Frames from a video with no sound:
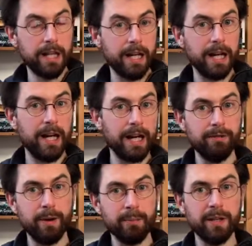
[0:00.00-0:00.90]
If
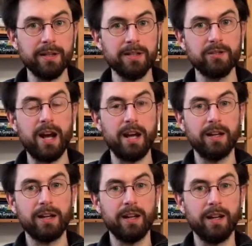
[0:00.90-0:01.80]
I pick this
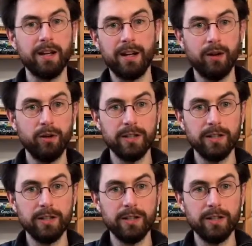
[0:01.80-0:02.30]
track, can I only